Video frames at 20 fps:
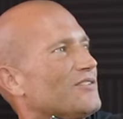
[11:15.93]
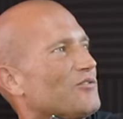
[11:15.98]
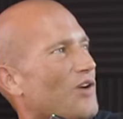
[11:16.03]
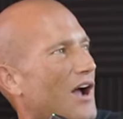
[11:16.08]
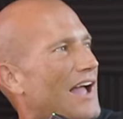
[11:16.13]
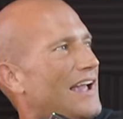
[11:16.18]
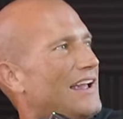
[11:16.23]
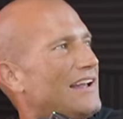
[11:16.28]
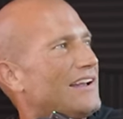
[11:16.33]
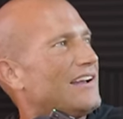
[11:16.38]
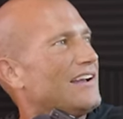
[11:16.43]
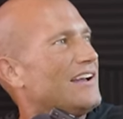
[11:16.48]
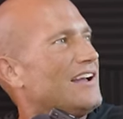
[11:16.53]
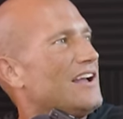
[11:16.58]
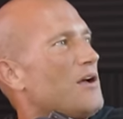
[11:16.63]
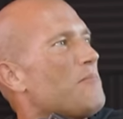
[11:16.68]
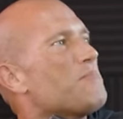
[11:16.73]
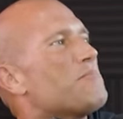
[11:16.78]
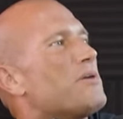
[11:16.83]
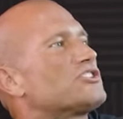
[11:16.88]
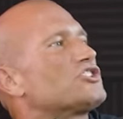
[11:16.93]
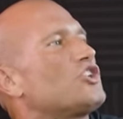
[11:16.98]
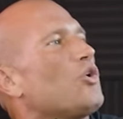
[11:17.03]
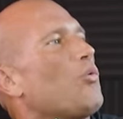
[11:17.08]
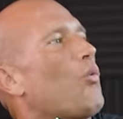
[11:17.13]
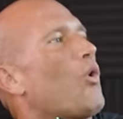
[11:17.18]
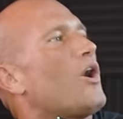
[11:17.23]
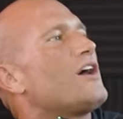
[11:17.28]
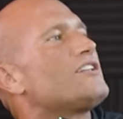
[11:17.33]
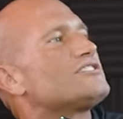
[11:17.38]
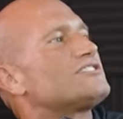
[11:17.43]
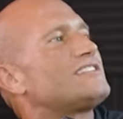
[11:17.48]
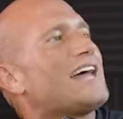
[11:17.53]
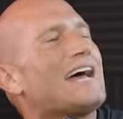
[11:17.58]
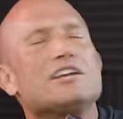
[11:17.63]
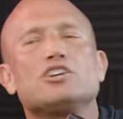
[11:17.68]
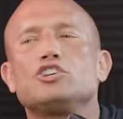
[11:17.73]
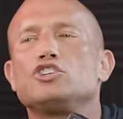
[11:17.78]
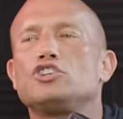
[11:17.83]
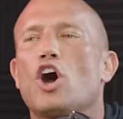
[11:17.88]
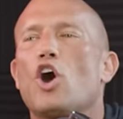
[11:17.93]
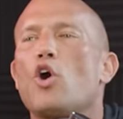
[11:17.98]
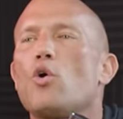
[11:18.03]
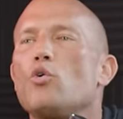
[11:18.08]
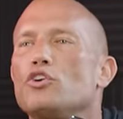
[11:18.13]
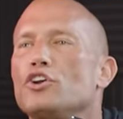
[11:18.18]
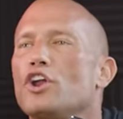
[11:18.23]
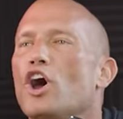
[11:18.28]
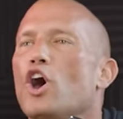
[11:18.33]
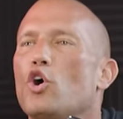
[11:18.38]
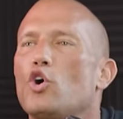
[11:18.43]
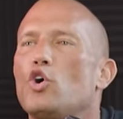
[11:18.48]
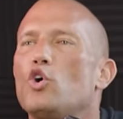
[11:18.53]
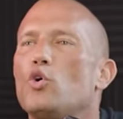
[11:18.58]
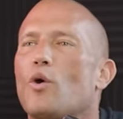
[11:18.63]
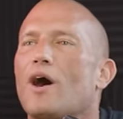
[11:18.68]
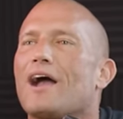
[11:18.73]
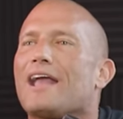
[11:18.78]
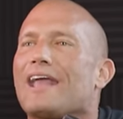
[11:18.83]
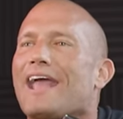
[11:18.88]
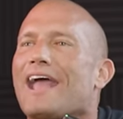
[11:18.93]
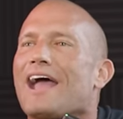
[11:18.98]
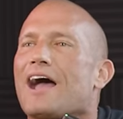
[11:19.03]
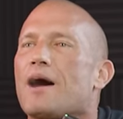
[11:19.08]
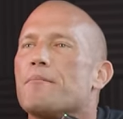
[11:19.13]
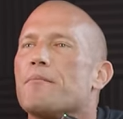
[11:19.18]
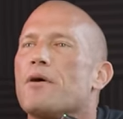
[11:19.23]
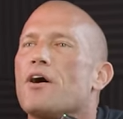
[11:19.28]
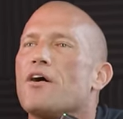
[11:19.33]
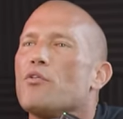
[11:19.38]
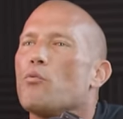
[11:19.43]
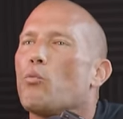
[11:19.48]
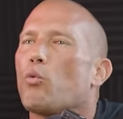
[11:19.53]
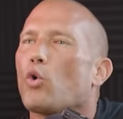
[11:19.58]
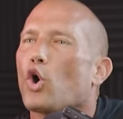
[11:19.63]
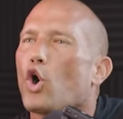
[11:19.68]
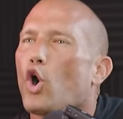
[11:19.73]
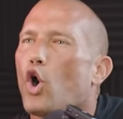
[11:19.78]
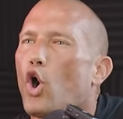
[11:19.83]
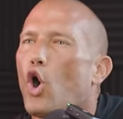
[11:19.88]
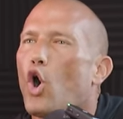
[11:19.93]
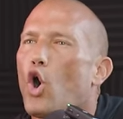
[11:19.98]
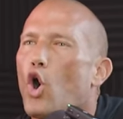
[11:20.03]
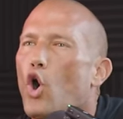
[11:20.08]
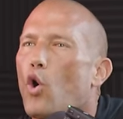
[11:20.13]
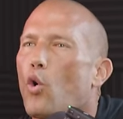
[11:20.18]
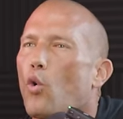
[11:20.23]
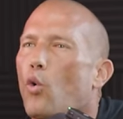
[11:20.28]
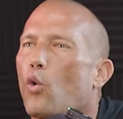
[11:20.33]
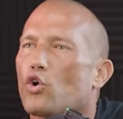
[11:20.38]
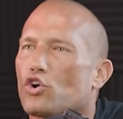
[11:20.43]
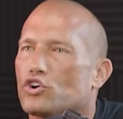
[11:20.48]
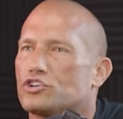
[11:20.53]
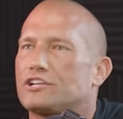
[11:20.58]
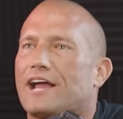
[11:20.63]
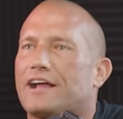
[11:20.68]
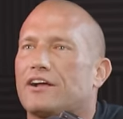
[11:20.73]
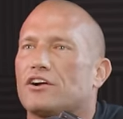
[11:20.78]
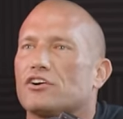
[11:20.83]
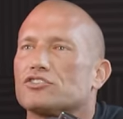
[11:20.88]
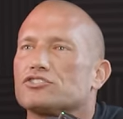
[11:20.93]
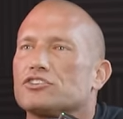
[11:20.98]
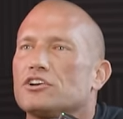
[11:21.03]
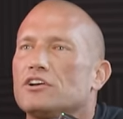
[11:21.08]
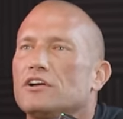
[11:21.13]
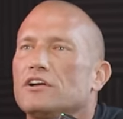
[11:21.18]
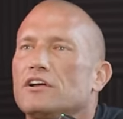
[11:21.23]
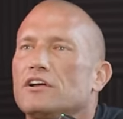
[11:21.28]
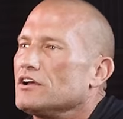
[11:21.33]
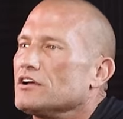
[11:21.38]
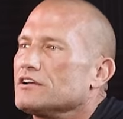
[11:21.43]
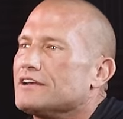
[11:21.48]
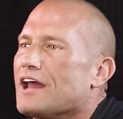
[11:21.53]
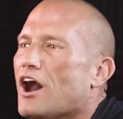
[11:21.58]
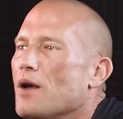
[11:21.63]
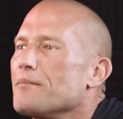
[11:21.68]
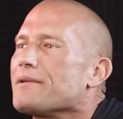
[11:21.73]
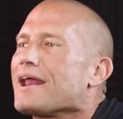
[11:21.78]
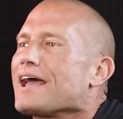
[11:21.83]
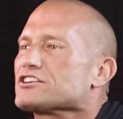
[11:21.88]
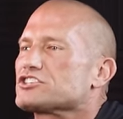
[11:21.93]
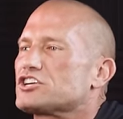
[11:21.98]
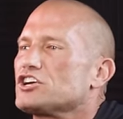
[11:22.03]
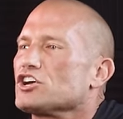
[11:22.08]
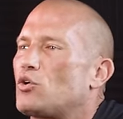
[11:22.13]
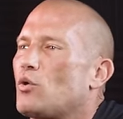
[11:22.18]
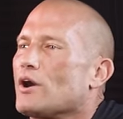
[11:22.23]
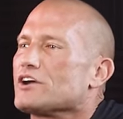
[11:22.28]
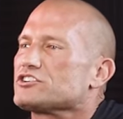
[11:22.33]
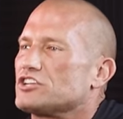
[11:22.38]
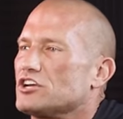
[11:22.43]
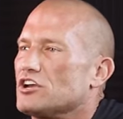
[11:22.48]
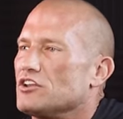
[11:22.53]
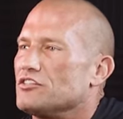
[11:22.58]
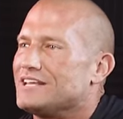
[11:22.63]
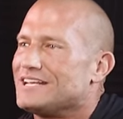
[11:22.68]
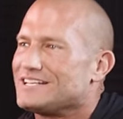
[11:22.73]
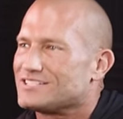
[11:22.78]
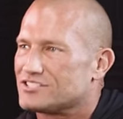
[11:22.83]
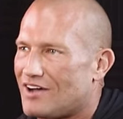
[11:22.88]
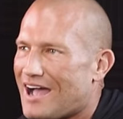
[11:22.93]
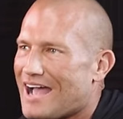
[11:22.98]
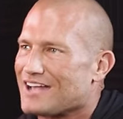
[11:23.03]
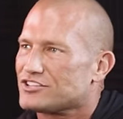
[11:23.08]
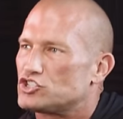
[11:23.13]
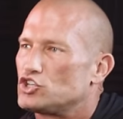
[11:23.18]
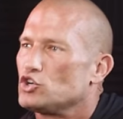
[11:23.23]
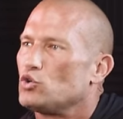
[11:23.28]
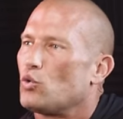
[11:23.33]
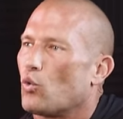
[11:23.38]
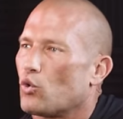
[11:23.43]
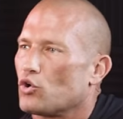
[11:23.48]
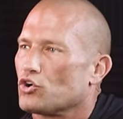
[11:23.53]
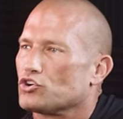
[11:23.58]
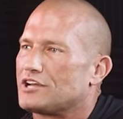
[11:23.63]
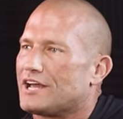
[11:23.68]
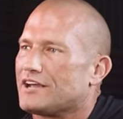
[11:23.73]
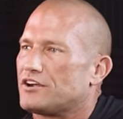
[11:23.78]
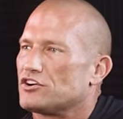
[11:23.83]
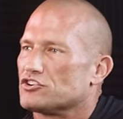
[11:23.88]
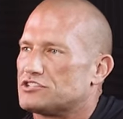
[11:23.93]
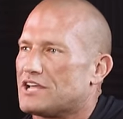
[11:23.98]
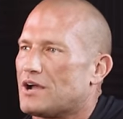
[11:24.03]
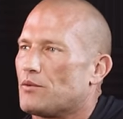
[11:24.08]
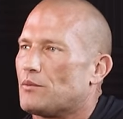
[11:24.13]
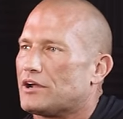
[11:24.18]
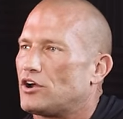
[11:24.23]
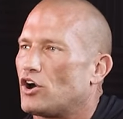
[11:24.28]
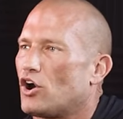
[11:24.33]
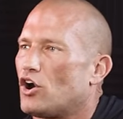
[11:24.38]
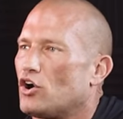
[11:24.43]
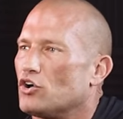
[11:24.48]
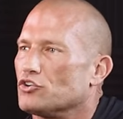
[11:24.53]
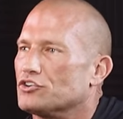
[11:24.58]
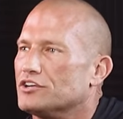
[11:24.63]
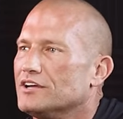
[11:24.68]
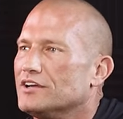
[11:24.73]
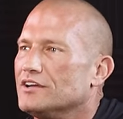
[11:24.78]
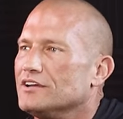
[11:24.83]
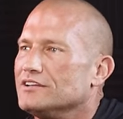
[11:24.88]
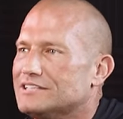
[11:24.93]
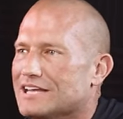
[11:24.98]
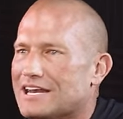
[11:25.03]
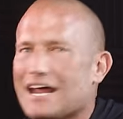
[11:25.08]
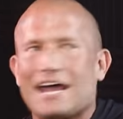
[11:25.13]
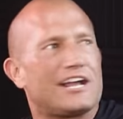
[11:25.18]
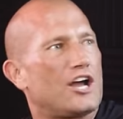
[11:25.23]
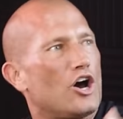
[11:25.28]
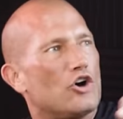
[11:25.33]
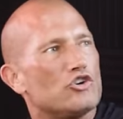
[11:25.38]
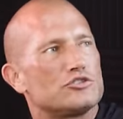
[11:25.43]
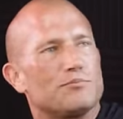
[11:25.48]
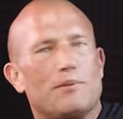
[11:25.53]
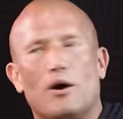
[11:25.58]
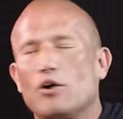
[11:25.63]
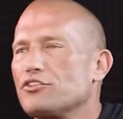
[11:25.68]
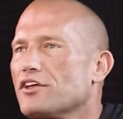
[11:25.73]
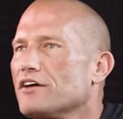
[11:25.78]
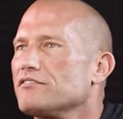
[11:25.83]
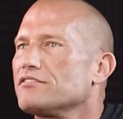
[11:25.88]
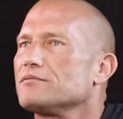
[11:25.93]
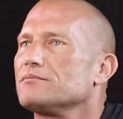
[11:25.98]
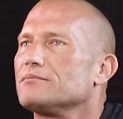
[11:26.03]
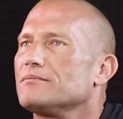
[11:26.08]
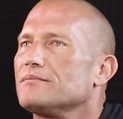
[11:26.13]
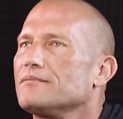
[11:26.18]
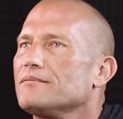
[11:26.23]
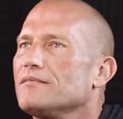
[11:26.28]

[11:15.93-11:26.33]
right? But the ones that don't know who I am, we're all order takers. Now, I'm going to ask you a question. These last two order takers that we called, did I coach both of them?